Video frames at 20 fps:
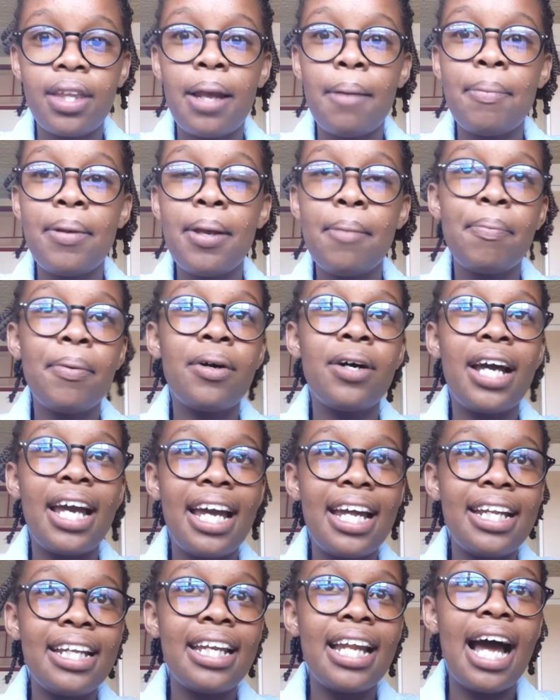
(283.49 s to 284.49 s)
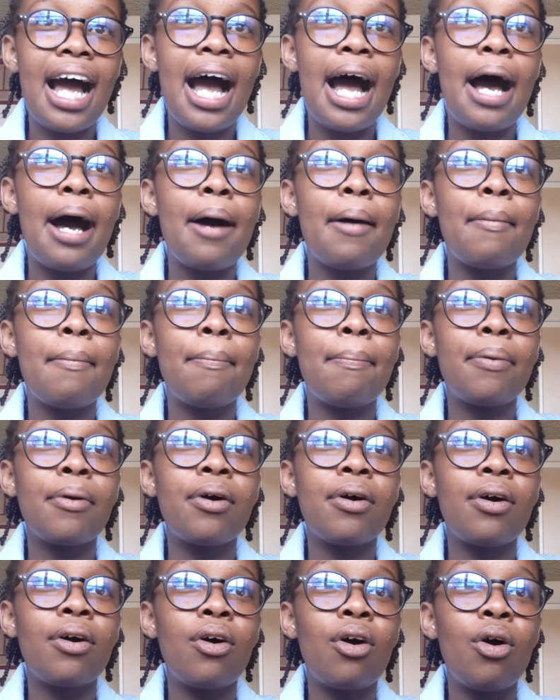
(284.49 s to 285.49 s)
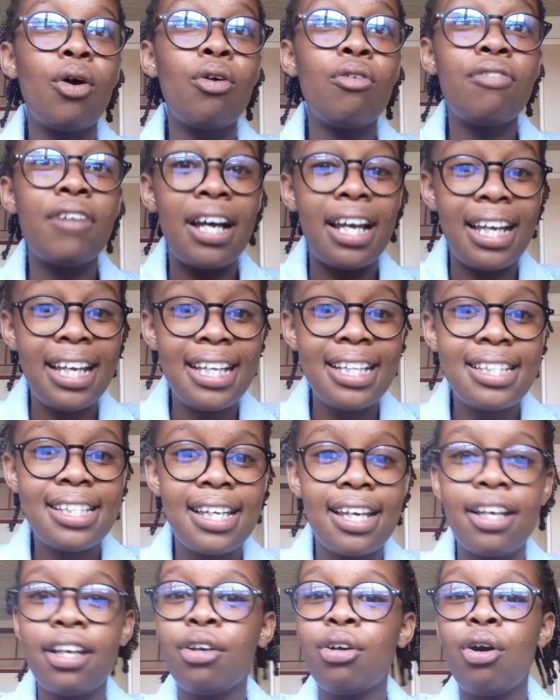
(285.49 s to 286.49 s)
people end up overeating,